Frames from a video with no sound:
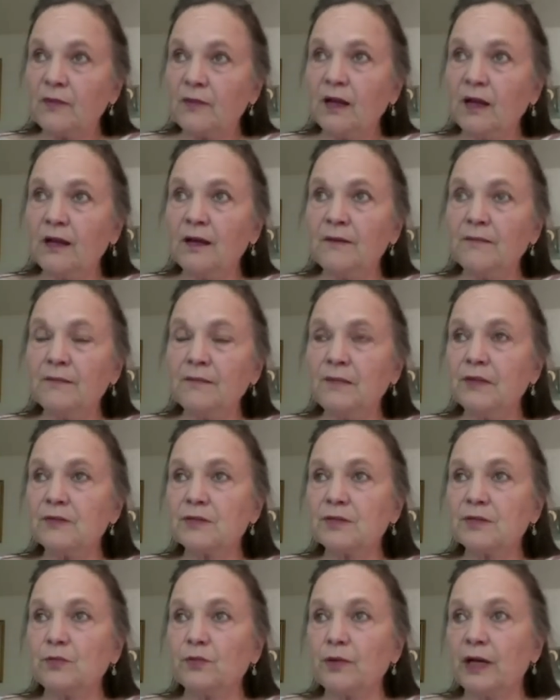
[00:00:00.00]

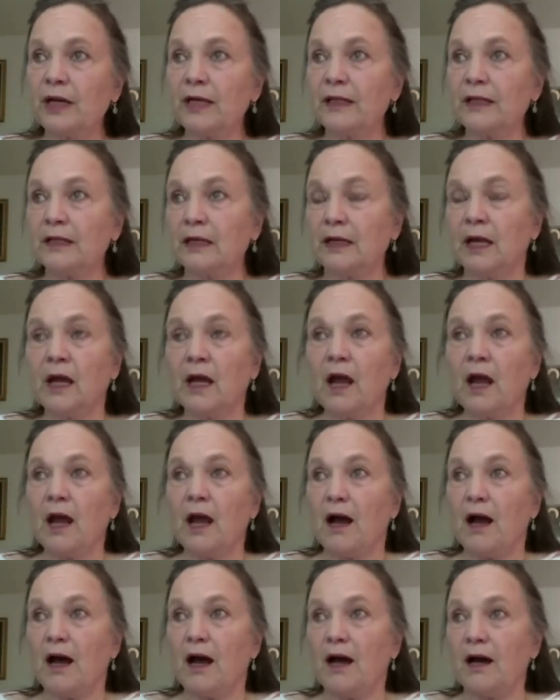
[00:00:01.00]
There's a way that
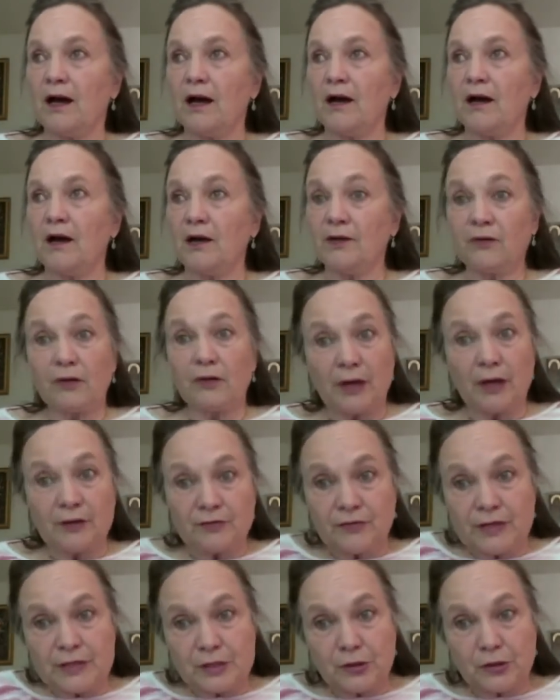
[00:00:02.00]
other
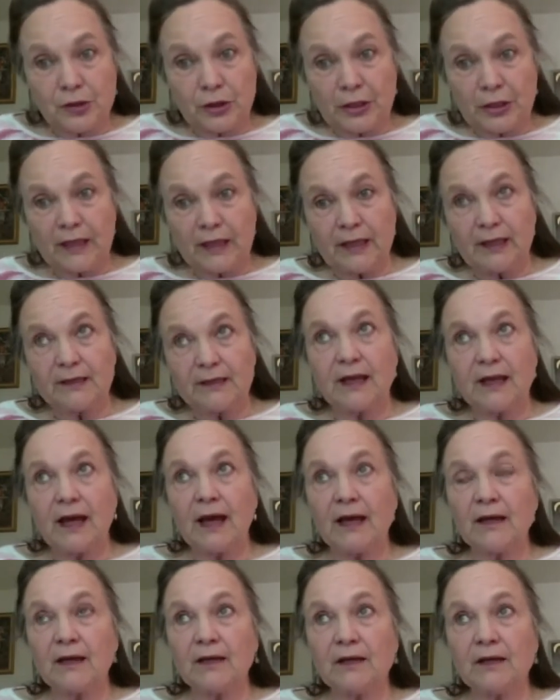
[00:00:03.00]
countries are looking at
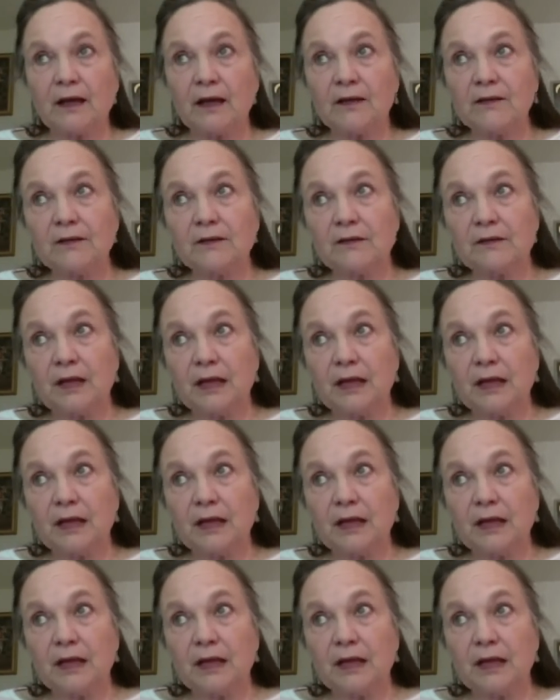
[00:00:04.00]
that and